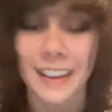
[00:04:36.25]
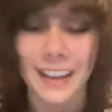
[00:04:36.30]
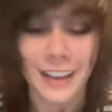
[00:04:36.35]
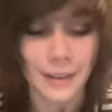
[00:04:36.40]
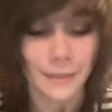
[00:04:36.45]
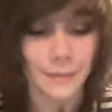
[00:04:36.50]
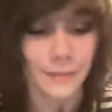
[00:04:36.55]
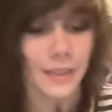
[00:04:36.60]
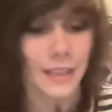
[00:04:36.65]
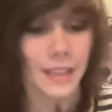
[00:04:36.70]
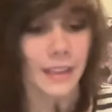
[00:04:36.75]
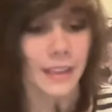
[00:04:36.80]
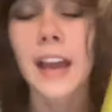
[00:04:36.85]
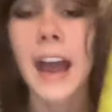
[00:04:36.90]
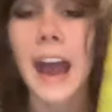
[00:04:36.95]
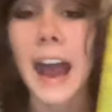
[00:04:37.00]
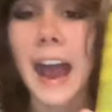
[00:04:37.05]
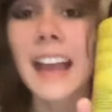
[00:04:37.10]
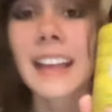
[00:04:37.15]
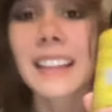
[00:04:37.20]
Um,
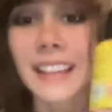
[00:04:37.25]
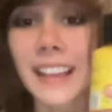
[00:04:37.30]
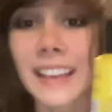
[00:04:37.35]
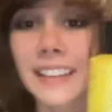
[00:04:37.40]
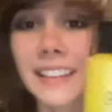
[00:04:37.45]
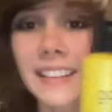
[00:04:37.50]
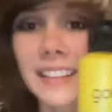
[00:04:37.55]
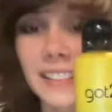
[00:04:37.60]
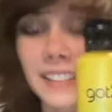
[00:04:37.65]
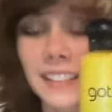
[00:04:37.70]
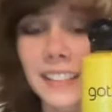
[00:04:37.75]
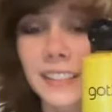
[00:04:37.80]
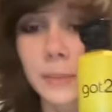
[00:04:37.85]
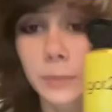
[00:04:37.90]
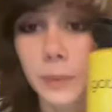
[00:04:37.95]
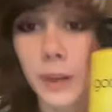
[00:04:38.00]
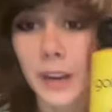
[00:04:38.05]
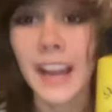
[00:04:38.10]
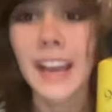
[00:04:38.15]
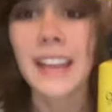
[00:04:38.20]
I like this
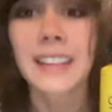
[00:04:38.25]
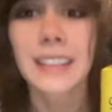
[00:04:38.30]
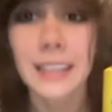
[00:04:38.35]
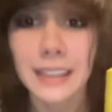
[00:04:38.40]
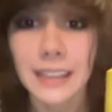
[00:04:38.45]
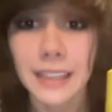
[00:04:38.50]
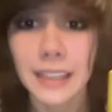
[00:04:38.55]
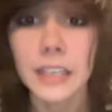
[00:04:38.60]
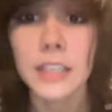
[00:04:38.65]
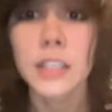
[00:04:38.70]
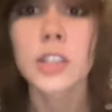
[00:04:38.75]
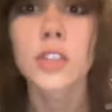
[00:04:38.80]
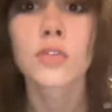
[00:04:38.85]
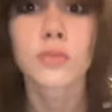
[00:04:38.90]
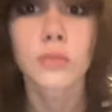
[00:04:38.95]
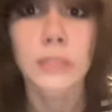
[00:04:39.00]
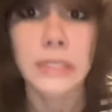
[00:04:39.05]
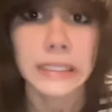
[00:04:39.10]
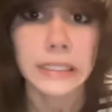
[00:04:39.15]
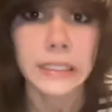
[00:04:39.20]
hairspray. I think that it's a
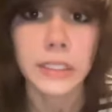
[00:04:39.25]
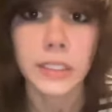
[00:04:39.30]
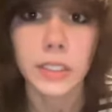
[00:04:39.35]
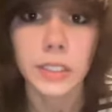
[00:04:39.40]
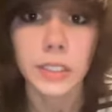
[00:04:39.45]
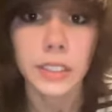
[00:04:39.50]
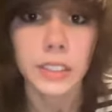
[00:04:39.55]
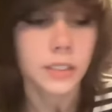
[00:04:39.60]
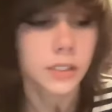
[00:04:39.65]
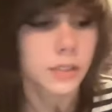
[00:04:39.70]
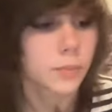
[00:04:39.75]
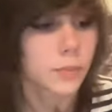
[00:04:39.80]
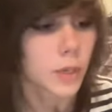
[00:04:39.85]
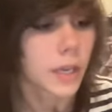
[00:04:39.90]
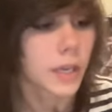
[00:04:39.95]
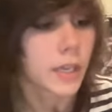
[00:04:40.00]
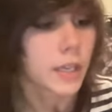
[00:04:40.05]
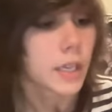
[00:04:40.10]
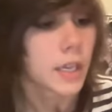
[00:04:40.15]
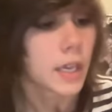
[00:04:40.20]
really good hairspray.
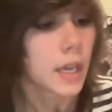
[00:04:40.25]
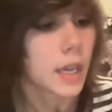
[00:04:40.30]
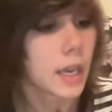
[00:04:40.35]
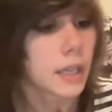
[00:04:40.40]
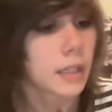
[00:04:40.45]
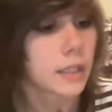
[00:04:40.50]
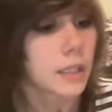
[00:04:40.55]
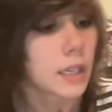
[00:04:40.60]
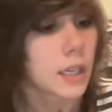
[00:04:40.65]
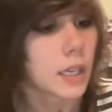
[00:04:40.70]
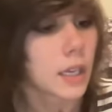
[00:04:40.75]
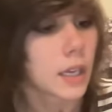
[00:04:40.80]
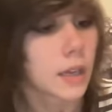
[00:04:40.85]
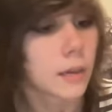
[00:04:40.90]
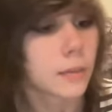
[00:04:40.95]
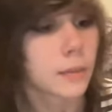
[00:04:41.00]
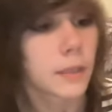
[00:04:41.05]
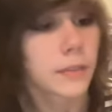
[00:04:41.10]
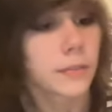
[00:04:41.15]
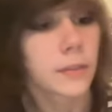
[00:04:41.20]
And
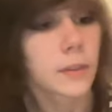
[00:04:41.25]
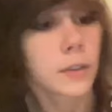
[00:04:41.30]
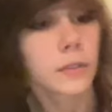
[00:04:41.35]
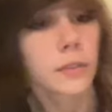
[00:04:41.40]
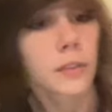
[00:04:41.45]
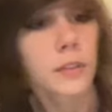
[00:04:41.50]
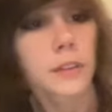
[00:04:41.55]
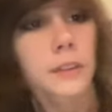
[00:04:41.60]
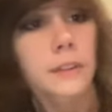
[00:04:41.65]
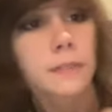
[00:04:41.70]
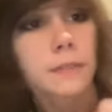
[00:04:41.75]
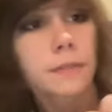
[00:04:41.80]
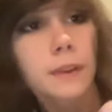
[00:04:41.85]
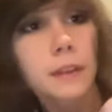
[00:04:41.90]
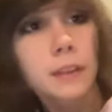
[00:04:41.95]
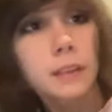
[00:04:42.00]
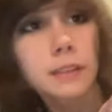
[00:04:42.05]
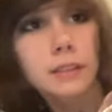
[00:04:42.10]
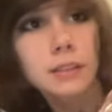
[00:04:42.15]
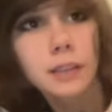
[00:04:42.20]
um, if you look, if
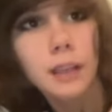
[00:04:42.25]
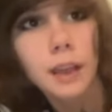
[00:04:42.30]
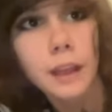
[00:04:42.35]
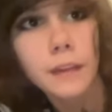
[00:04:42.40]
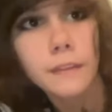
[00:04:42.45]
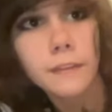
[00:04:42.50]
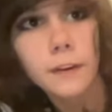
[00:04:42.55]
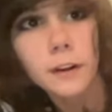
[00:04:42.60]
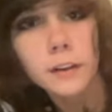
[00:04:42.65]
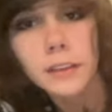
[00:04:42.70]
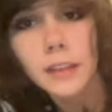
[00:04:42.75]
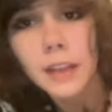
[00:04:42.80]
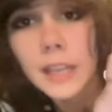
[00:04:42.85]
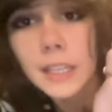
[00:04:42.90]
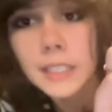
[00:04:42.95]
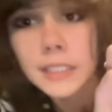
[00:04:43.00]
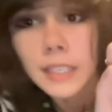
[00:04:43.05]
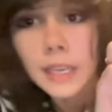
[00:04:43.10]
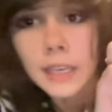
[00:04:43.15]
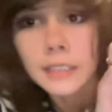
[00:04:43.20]
it, I've heard that
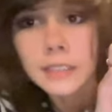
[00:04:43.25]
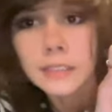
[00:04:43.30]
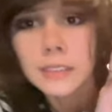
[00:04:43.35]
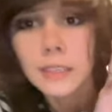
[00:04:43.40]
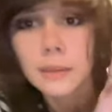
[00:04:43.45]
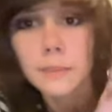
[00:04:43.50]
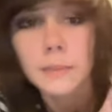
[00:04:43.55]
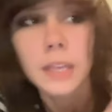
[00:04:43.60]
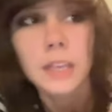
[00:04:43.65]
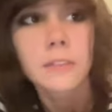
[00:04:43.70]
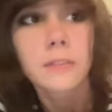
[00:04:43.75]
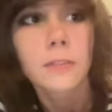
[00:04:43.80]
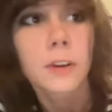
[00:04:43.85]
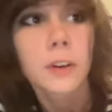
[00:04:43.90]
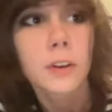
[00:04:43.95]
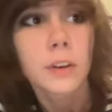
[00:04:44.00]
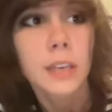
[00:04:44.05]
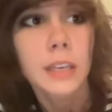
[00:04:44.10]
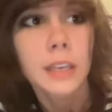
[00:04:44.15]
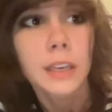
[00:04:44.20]
it's like cement for
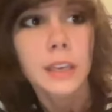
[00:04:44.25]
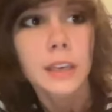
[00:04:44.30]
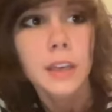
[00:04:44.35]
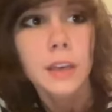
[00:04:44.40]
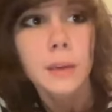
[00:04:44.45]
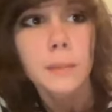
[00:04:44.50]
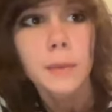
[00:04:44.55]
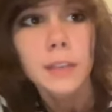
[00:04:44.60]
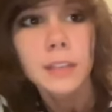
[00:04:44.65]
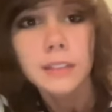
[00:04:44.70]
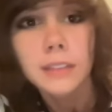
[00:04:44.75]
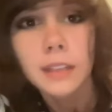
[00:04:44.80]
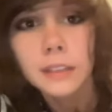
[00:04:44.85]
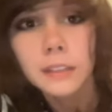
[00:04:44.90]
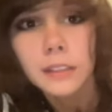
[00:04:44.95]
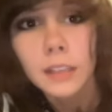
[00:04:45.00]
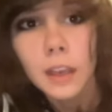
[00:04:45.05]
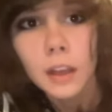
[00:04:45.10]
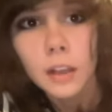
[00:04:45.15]
your hair, but it says